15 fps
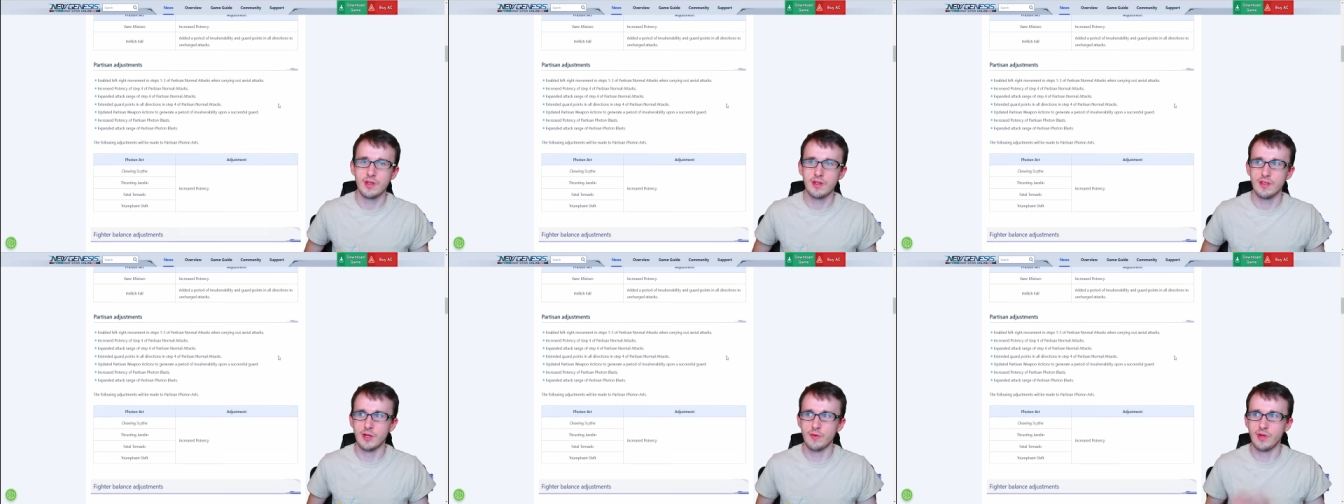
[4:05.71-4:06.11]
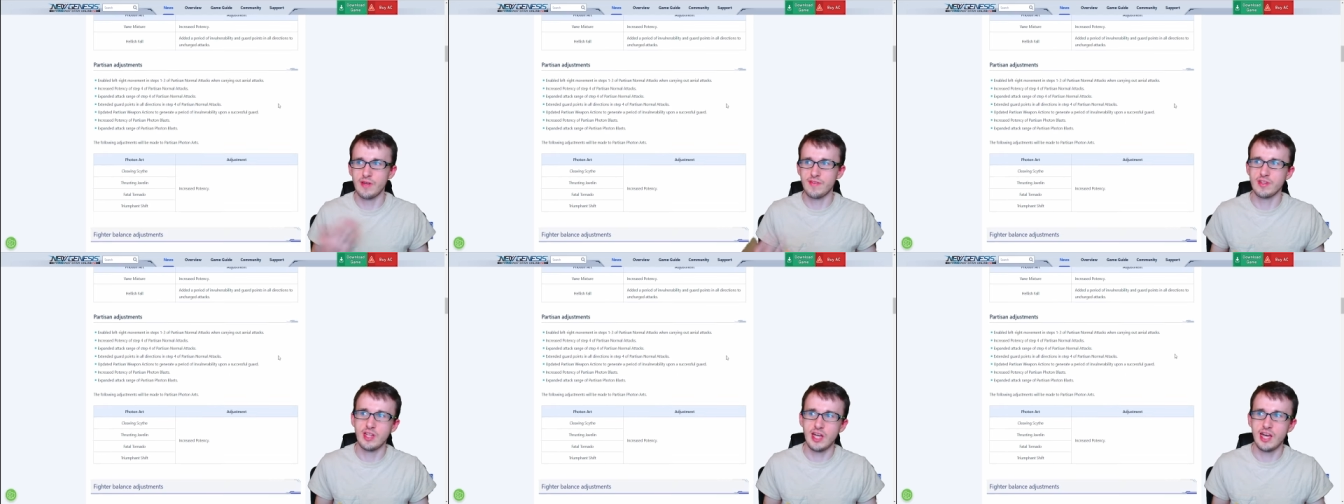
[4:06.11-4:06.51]
Then we have
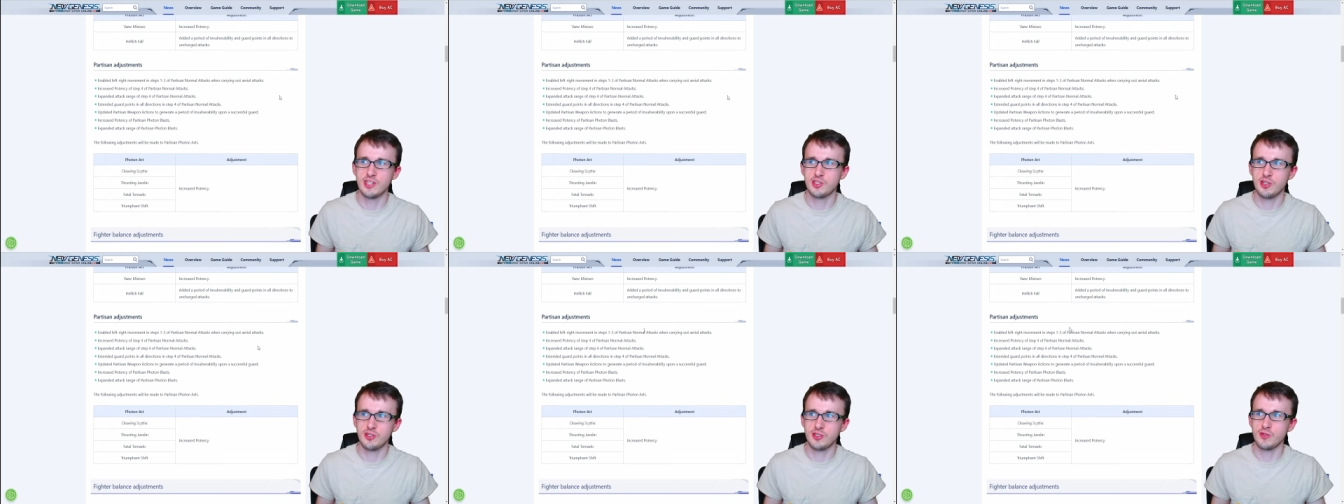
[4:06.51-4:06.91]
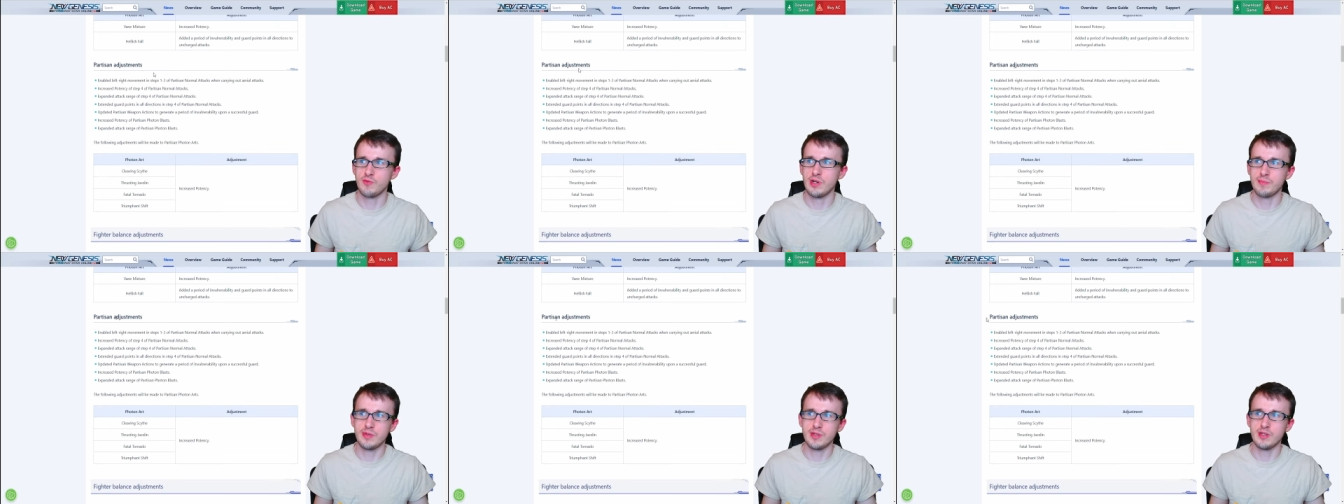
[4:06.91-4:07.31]
the last Hunter
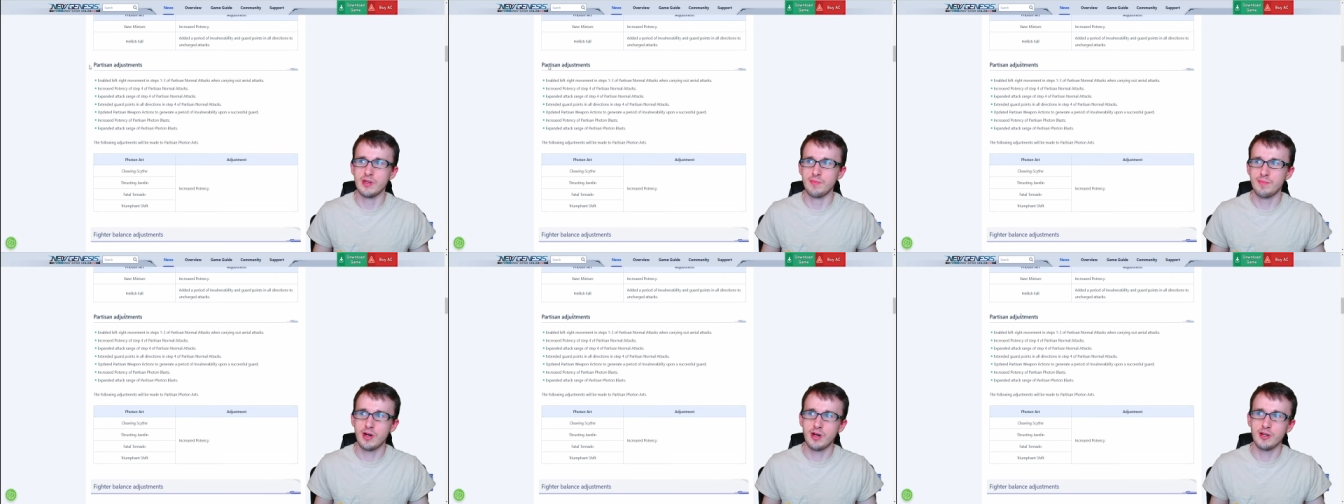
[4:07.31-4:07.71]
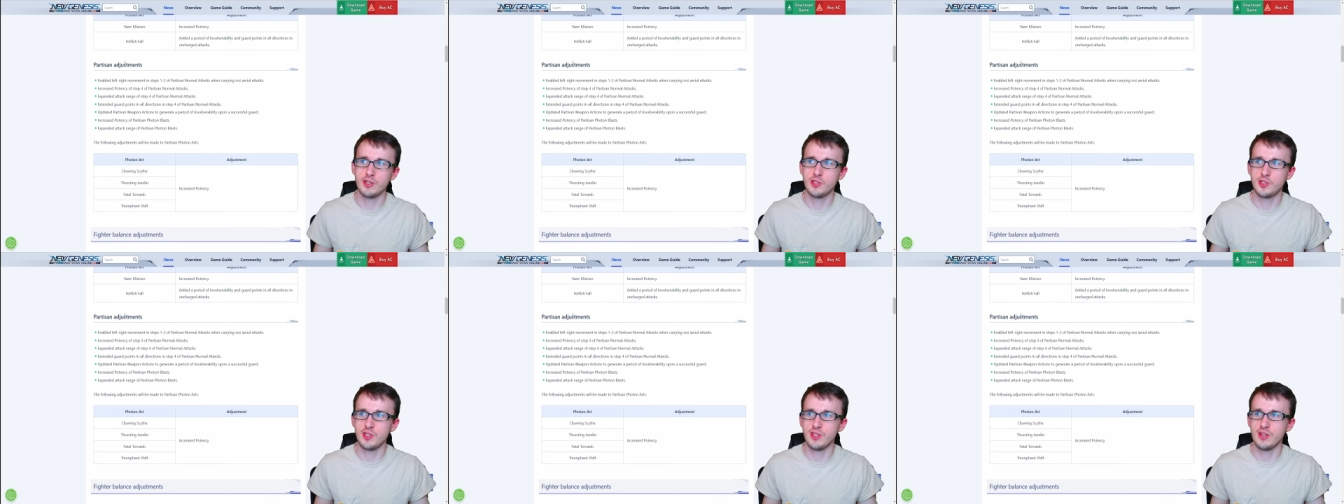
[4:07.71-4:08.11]
weapon,
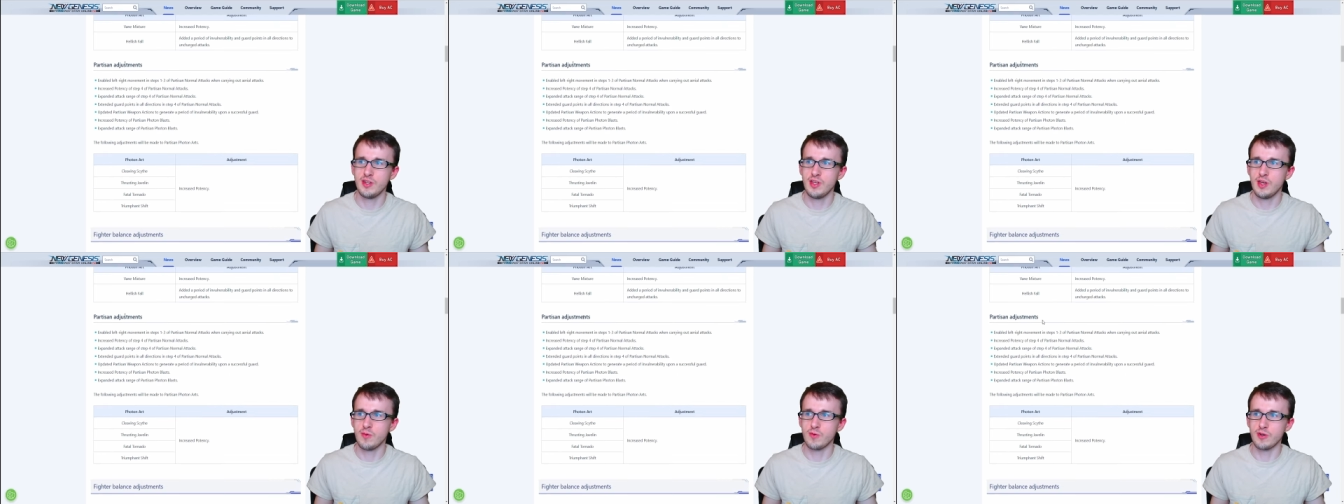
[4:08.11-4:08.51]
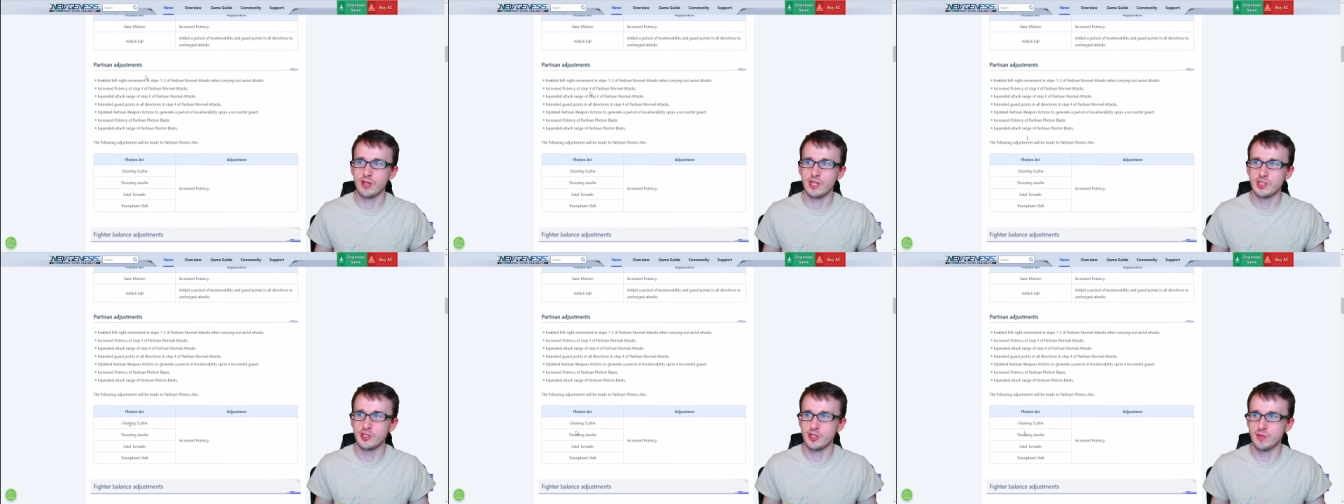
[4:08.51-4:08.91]
Partisan, where it
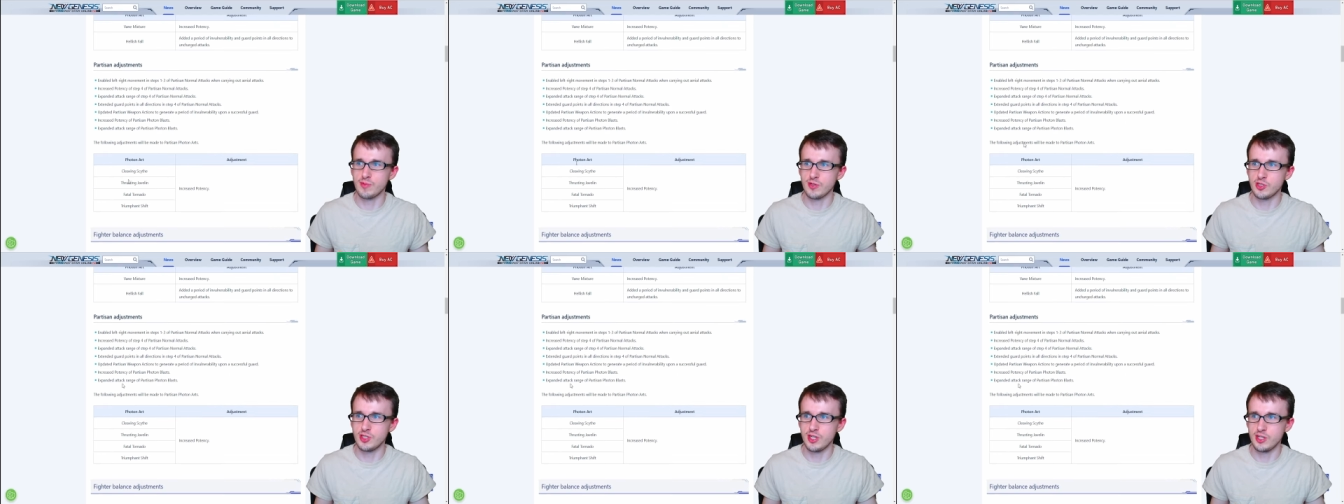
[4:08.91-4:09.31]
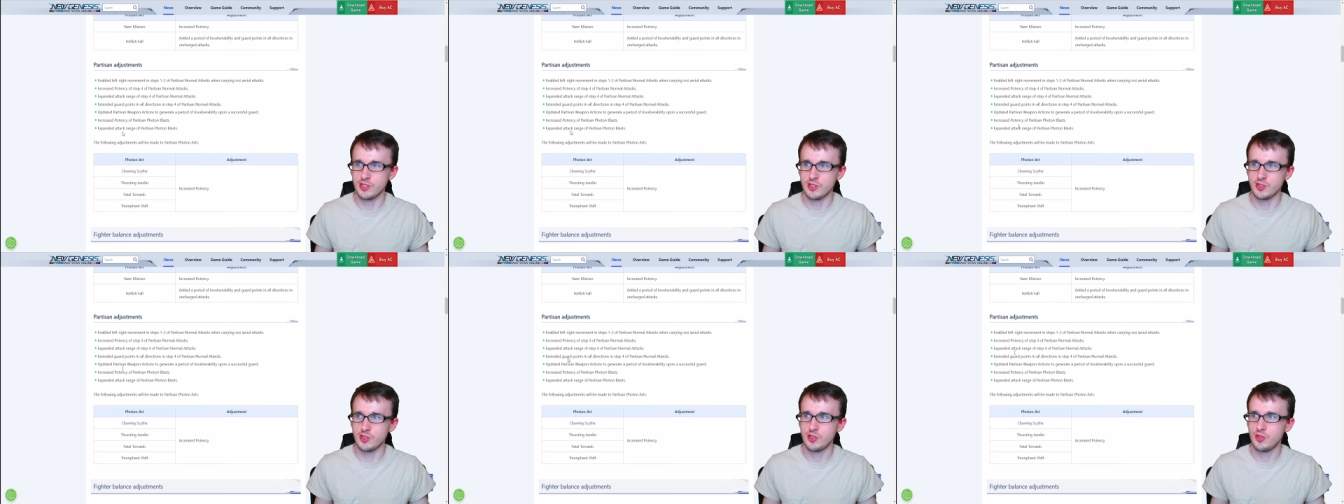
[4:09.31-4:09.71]
gets a number of
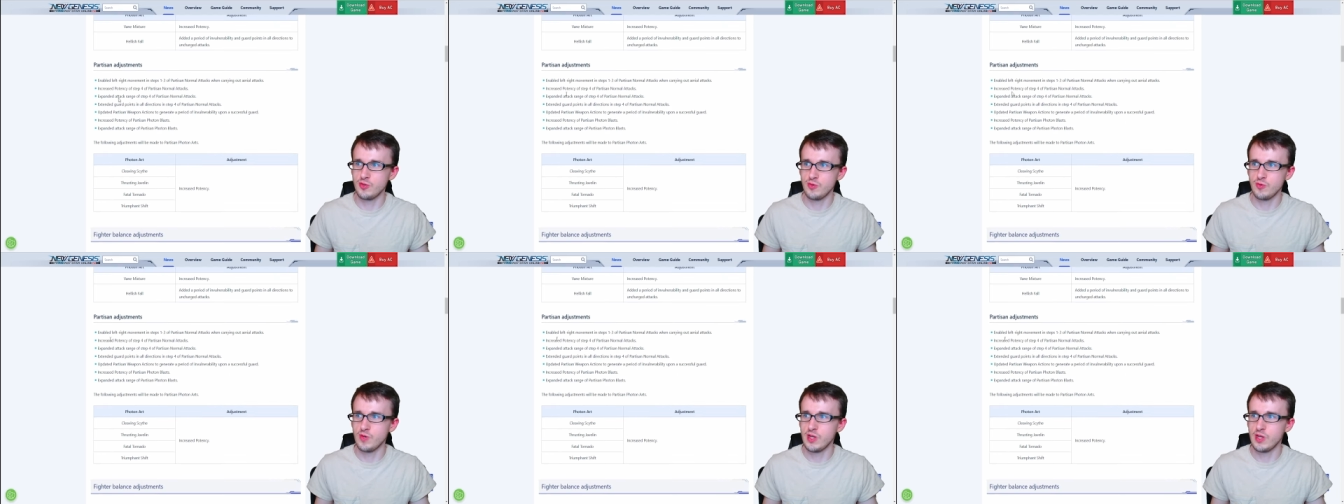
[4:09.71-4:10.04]
changes too,